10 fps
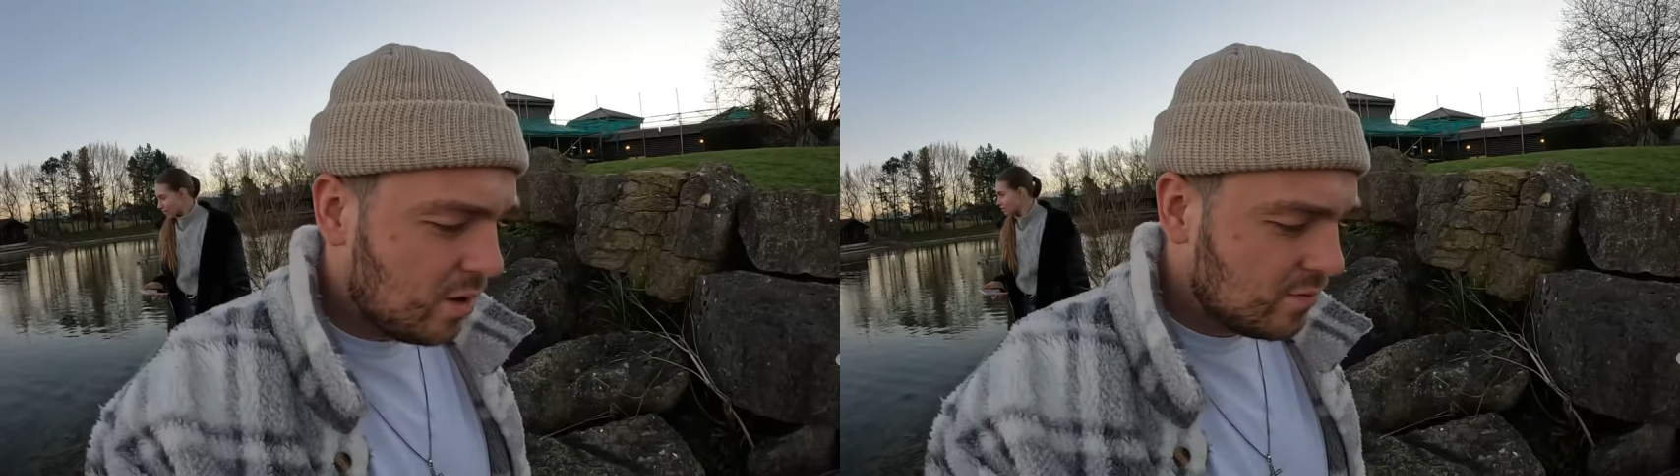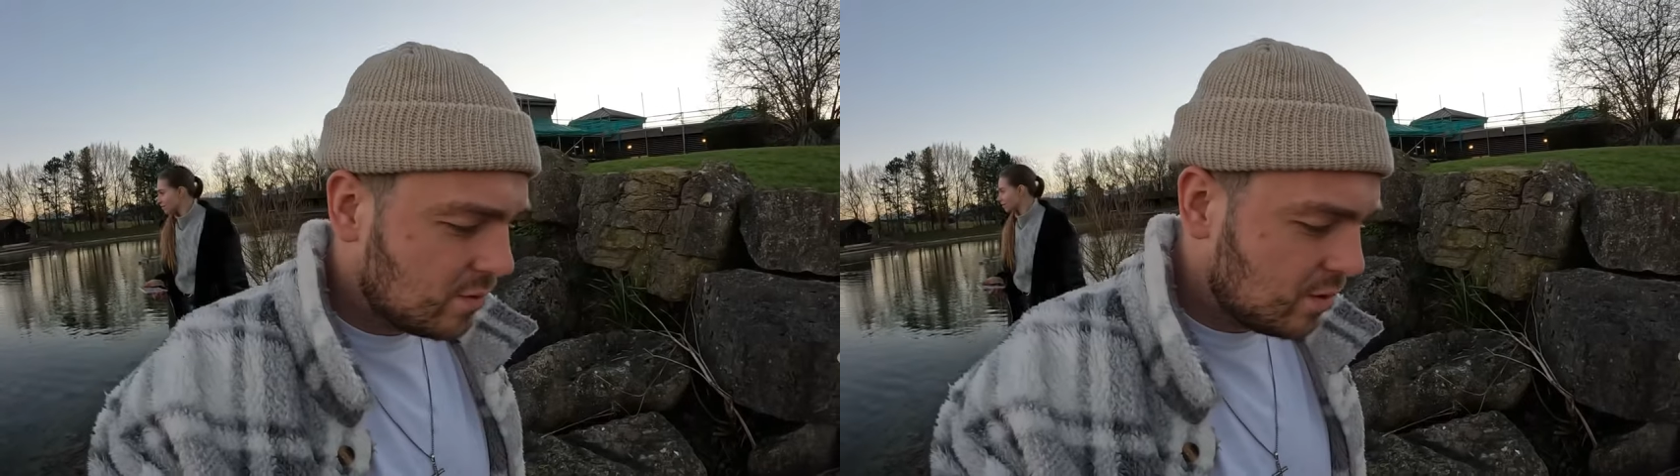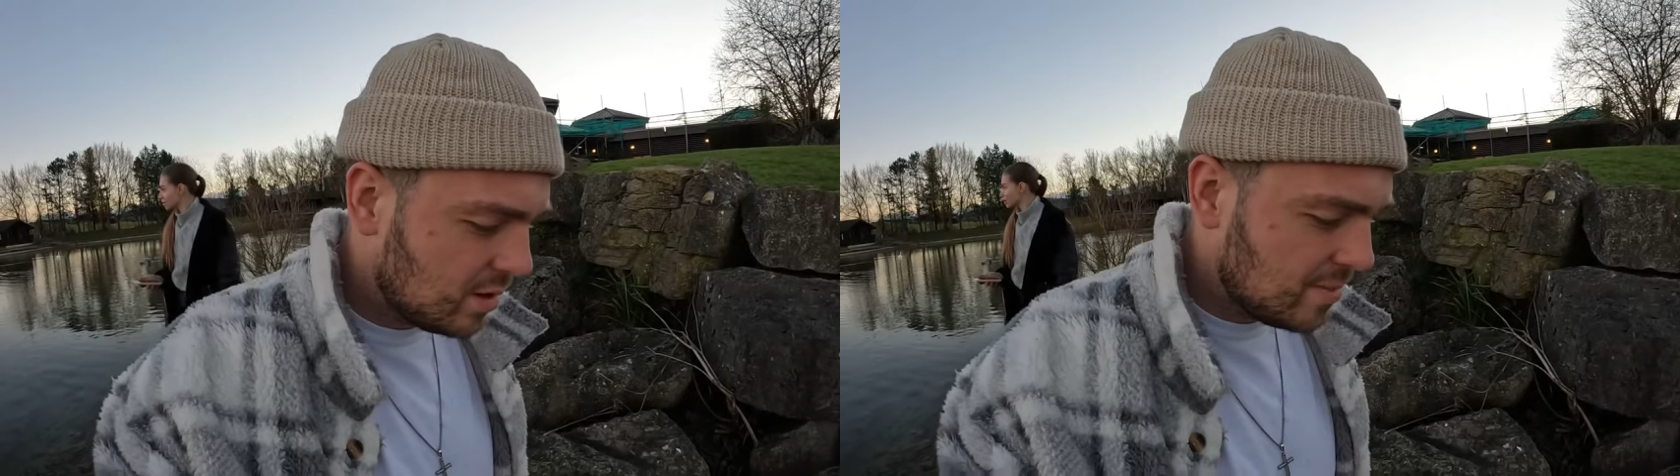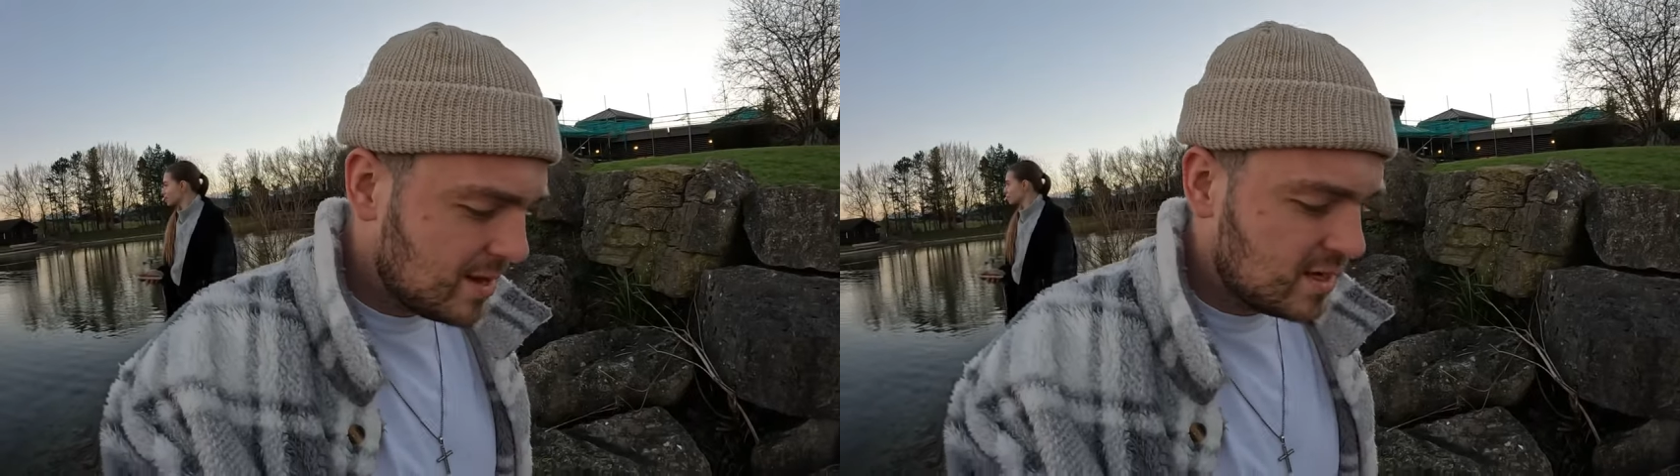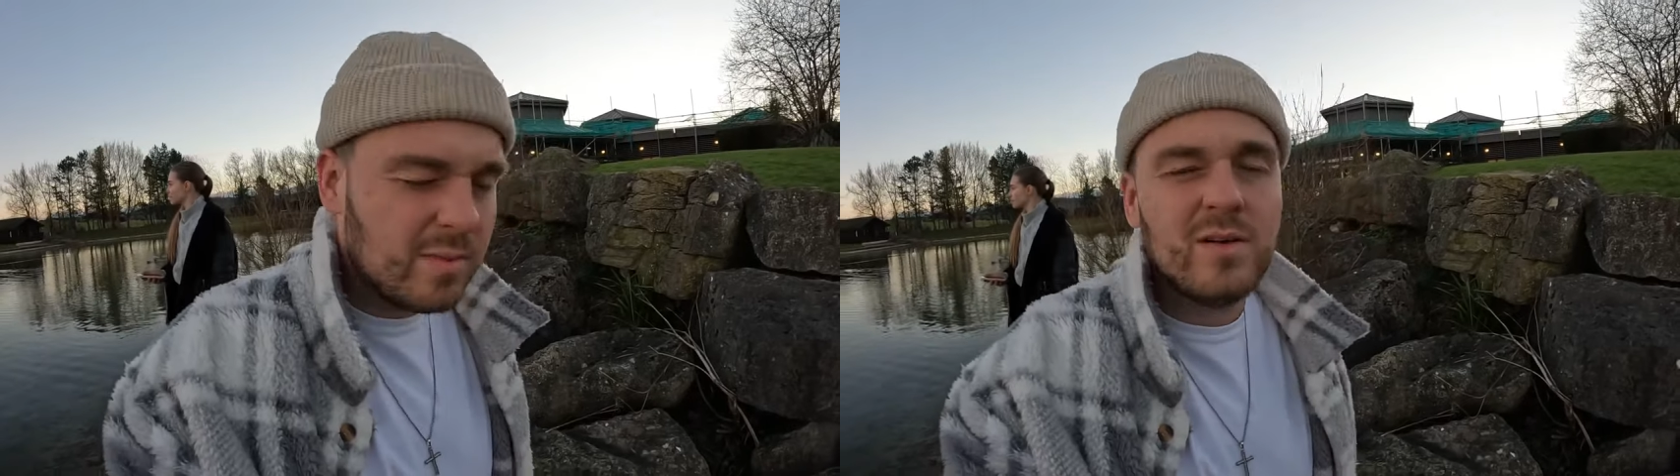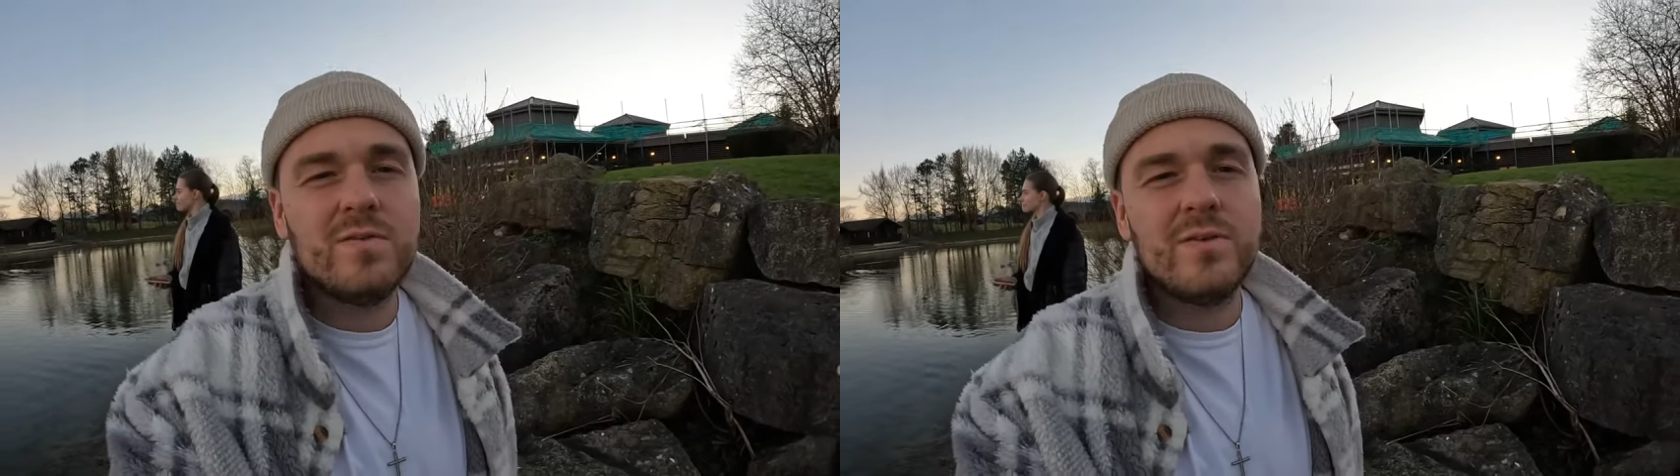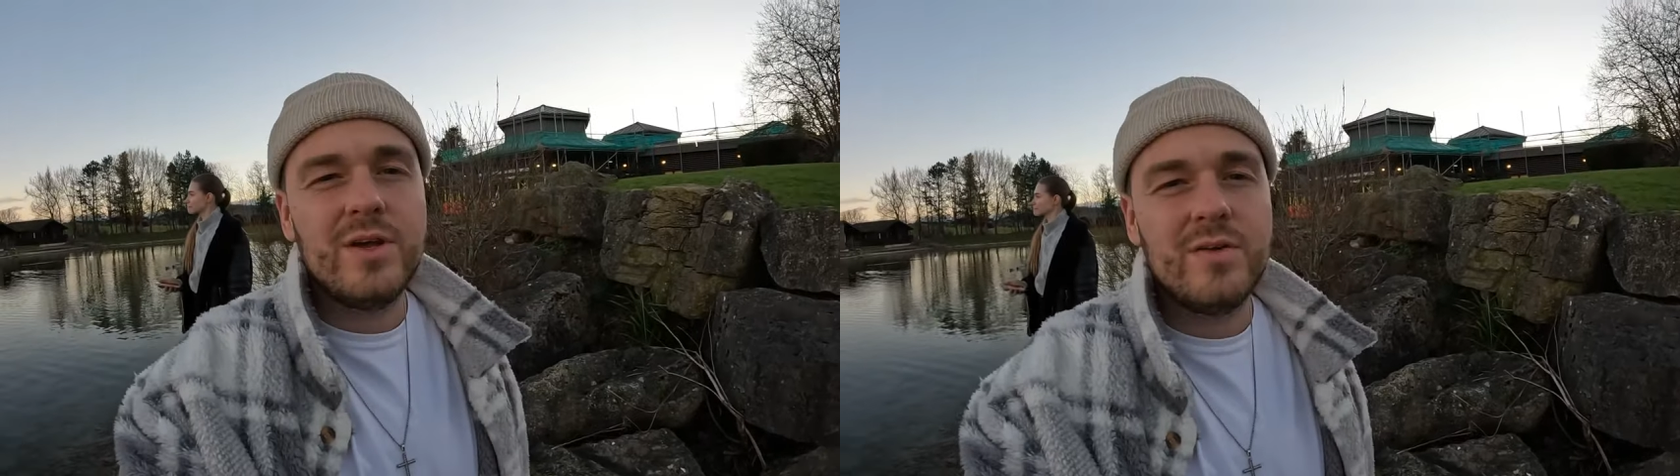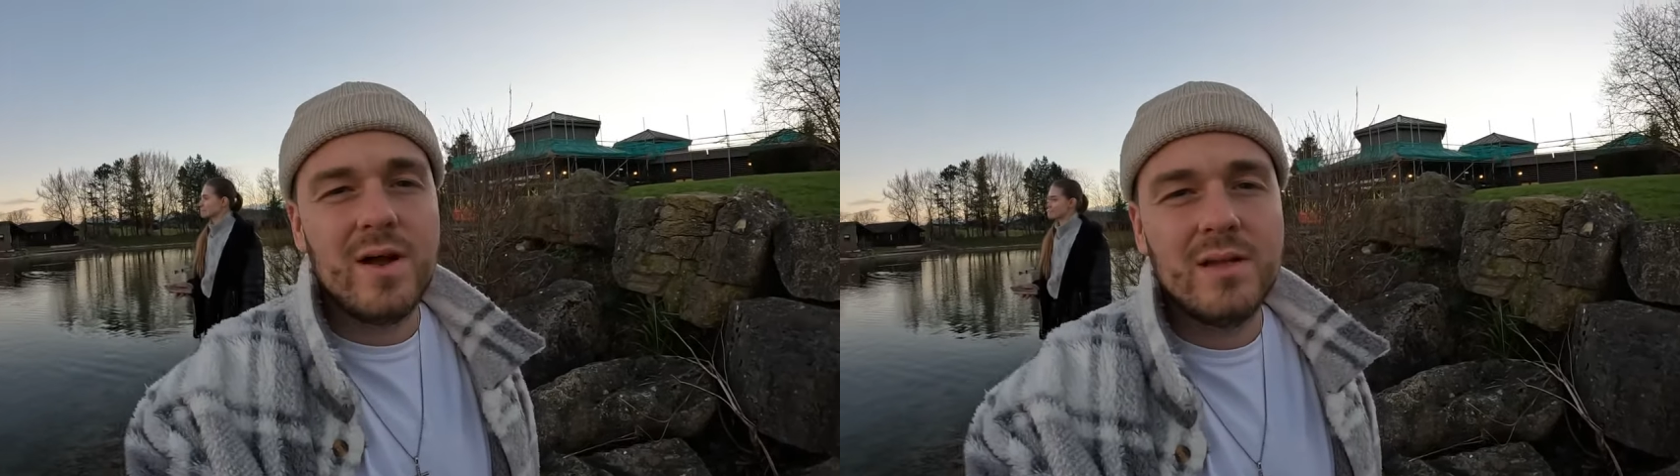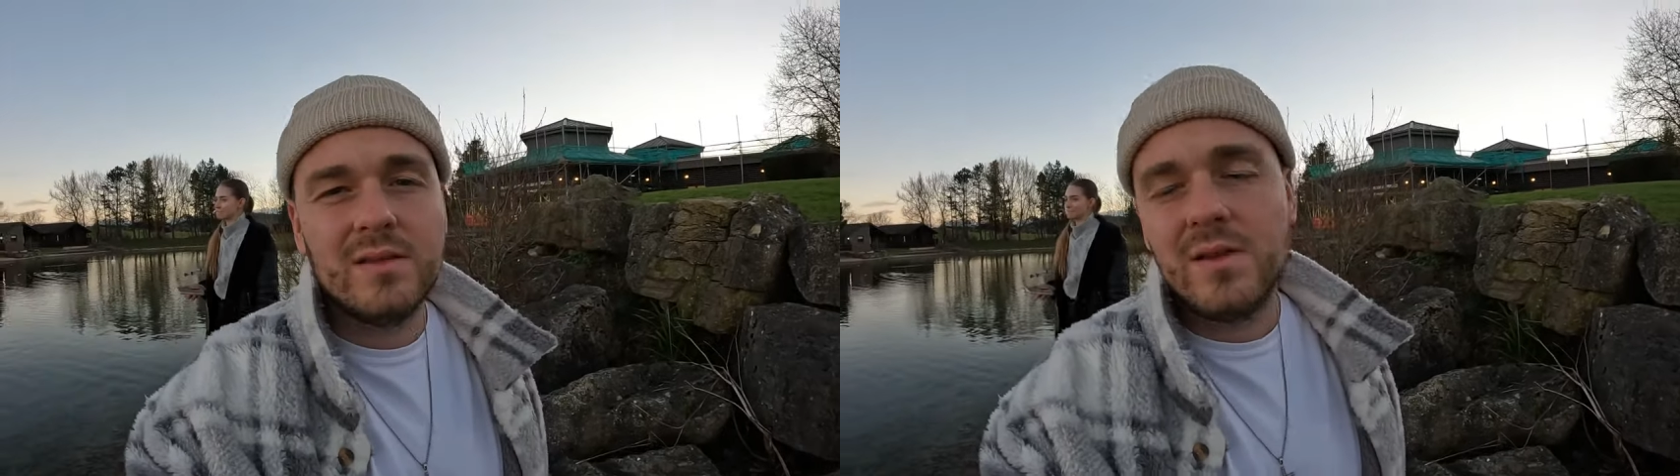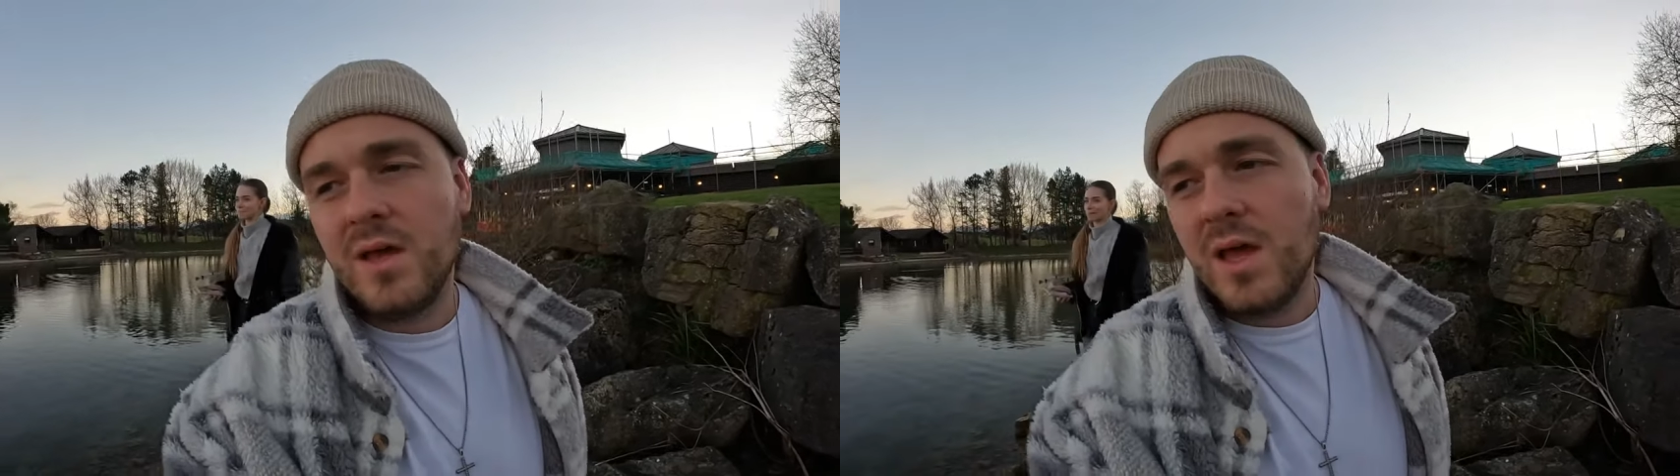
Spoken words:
overall I made about $3,000